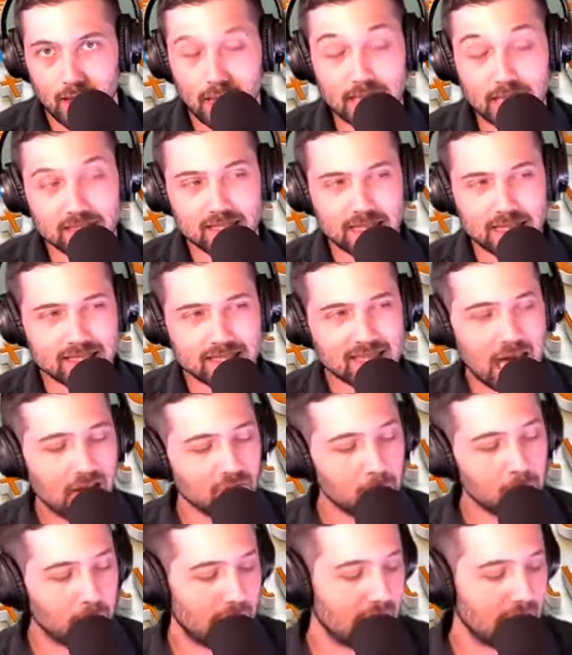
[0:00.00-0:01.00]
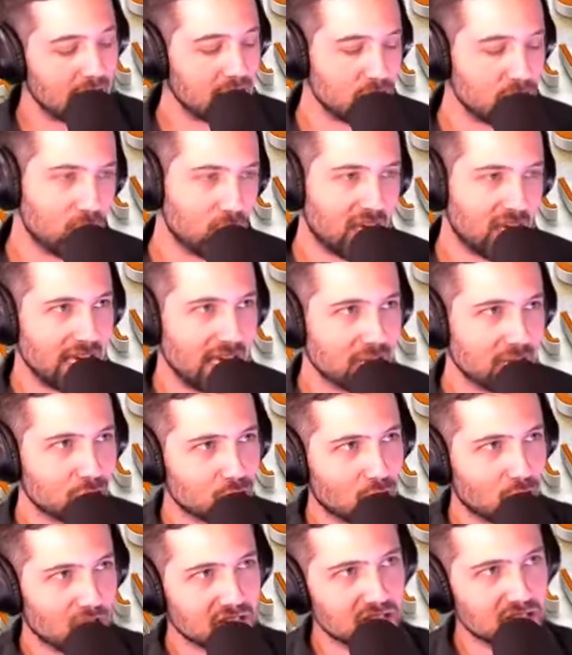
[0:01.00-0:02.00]
And it's, it's kind of a pain that you can't
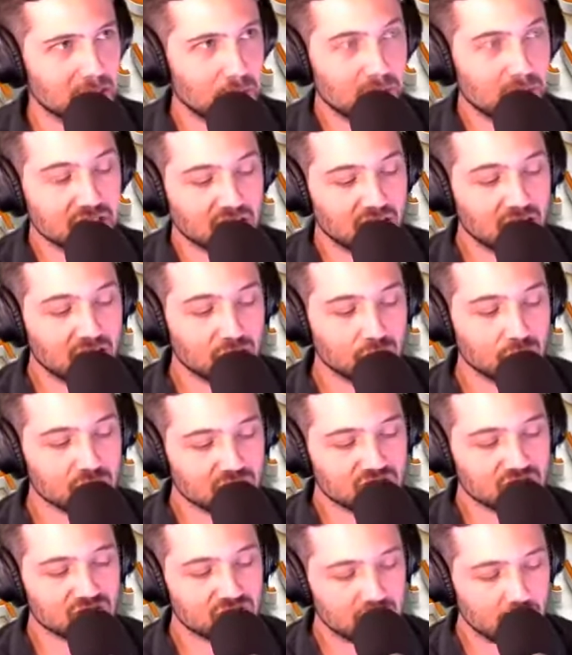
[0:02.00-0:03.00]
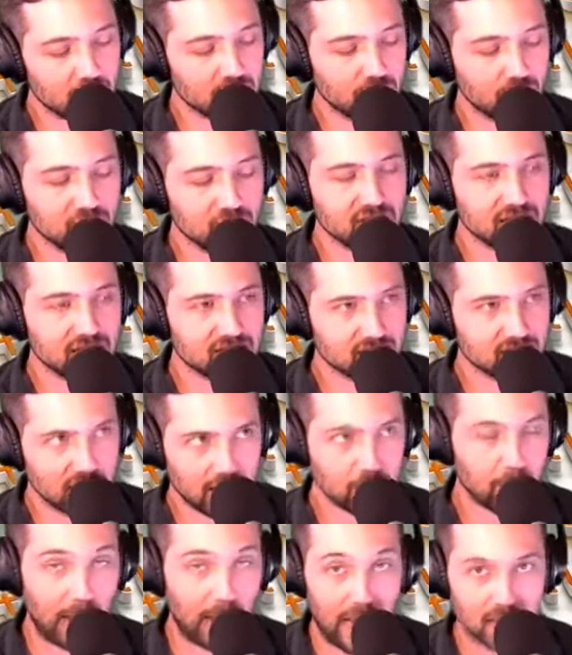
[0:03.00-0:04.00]
trust him because I think there's a se- there is a
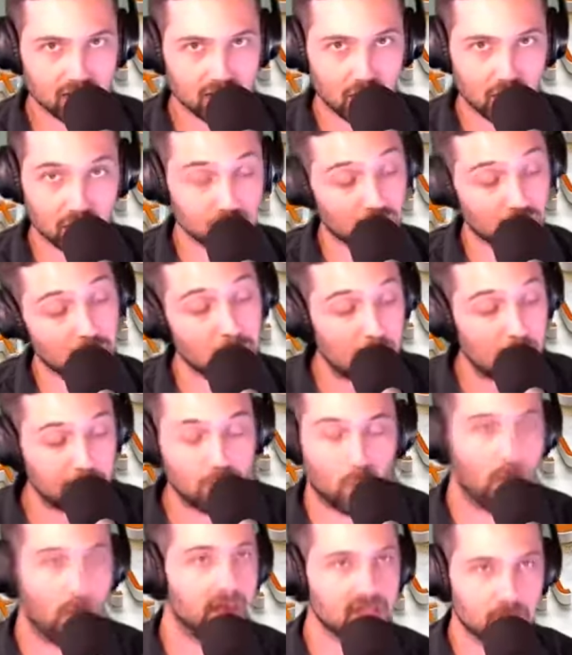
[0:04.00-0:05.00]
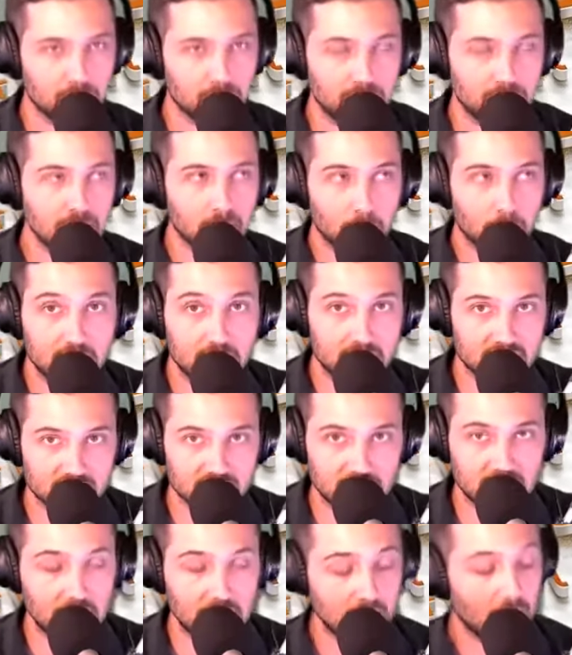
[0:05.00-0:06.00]
second pass catcher, and maybe it winds up being Mike
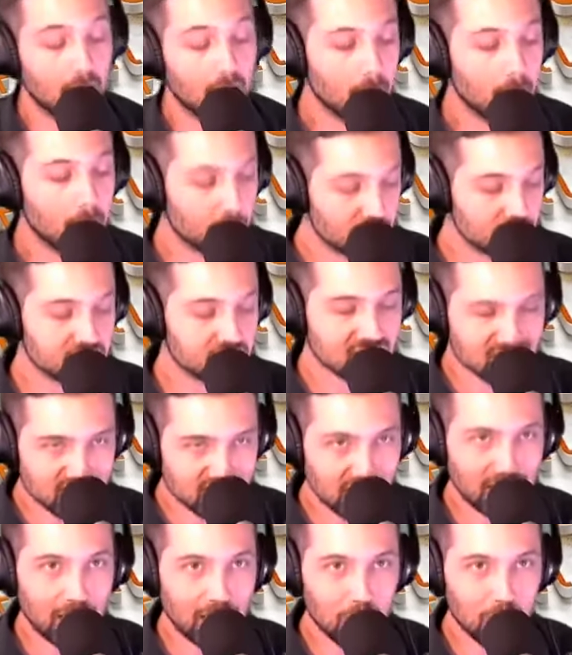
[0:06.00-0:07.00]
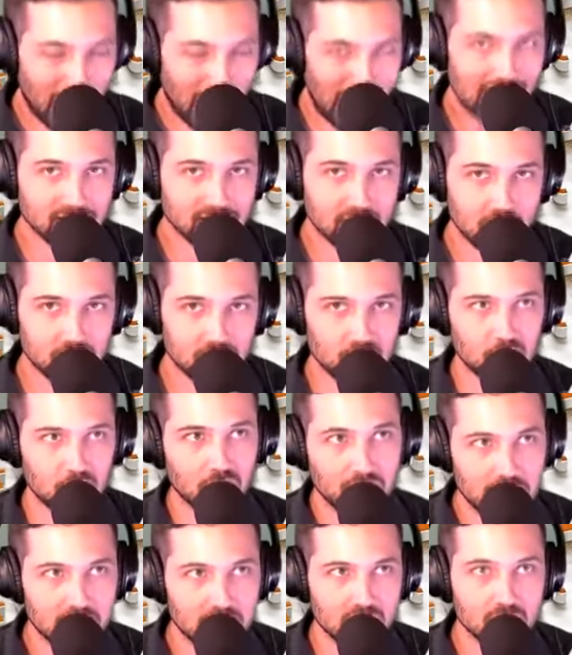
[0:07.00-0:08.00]
Gesicki, but there's a second pass
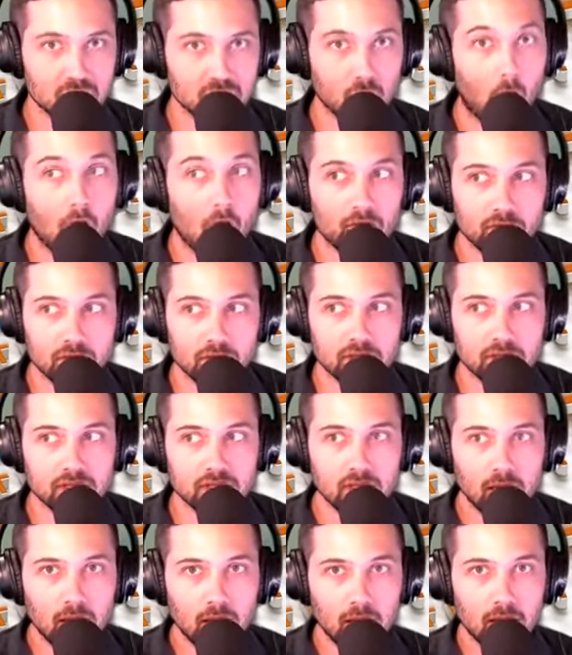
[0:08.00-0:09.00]
catcher in this Dolphins